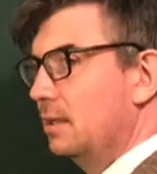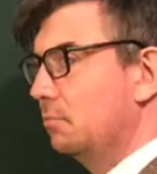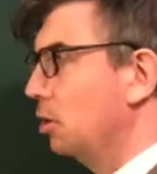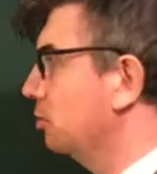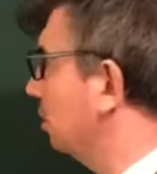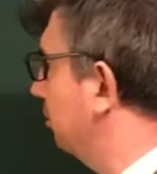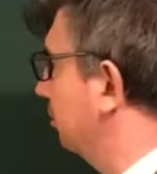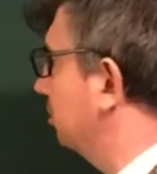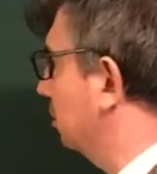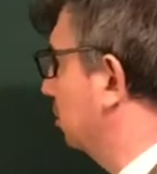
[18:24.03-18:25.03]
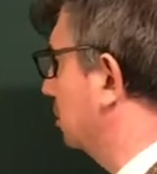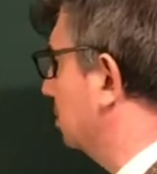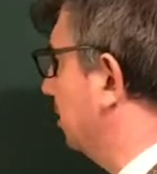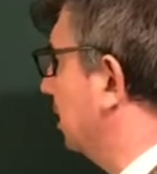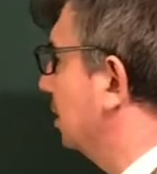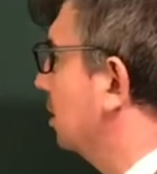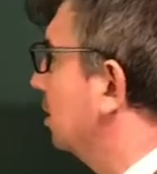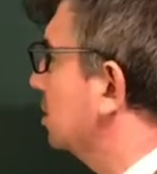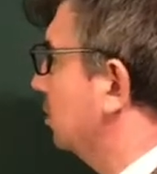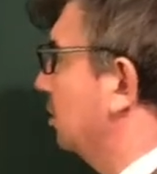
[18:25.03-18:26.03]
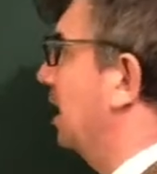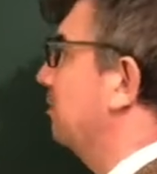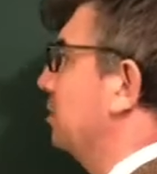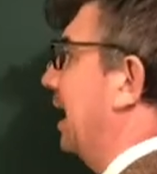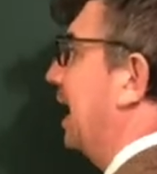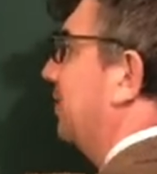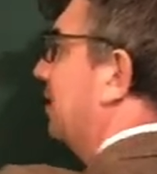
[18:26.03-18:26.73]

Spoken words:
them both off, no good to me. So I'm going to have to add